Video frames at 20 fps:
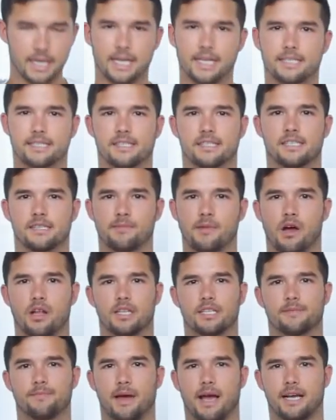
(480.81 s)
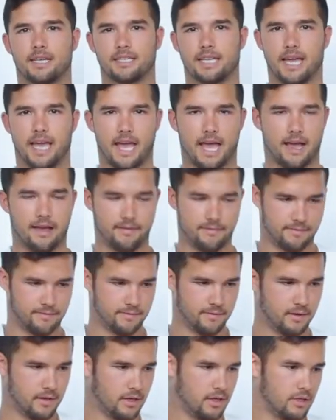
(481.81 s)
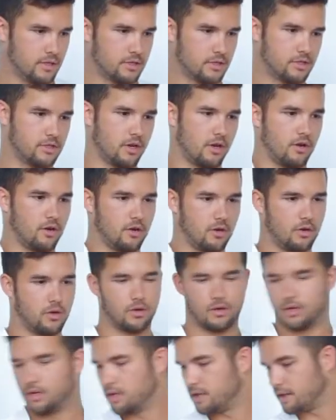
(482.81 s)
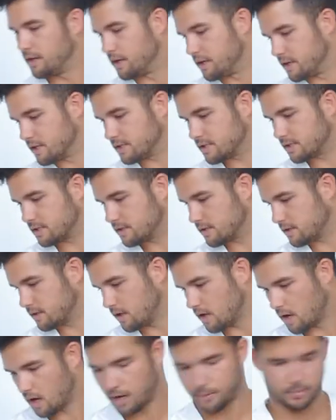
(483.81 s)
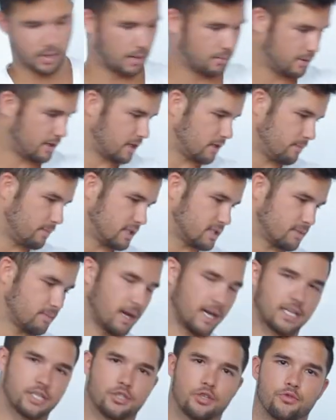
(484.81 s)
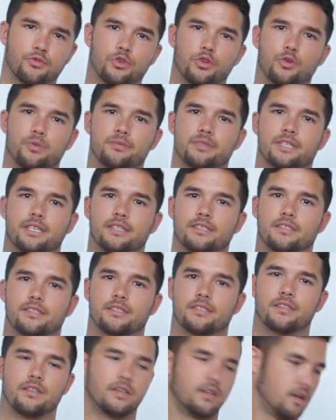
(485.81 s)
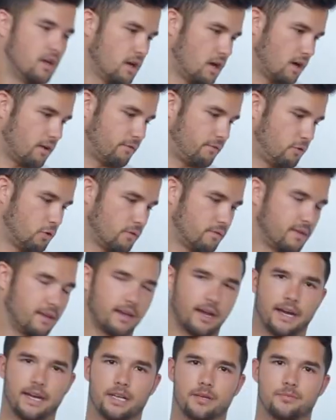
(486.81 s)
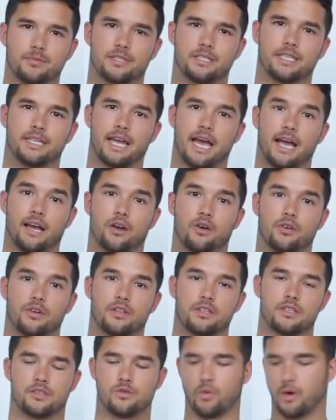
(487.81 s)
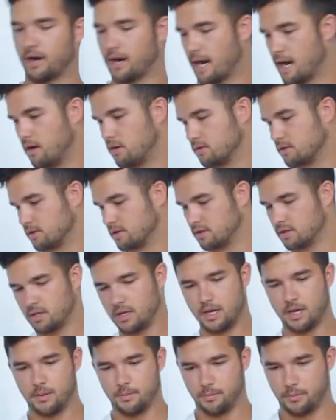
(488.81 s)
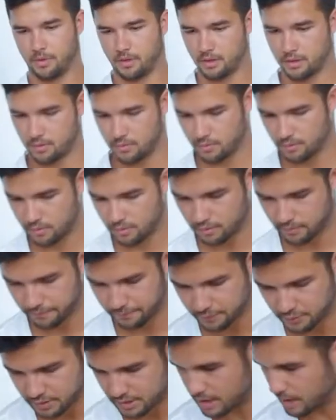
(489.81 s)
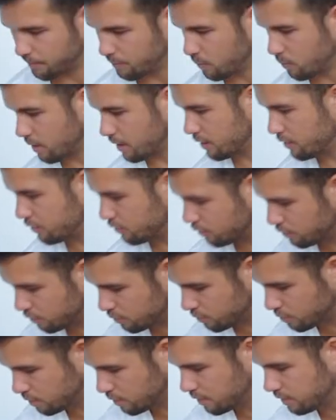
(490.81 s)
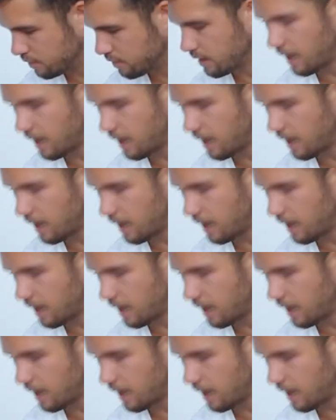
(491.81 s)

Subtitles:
It is the smallest box I have, so there is probably going to be some extra room since a few of the items did not go to this warehouse. But first step you want to do,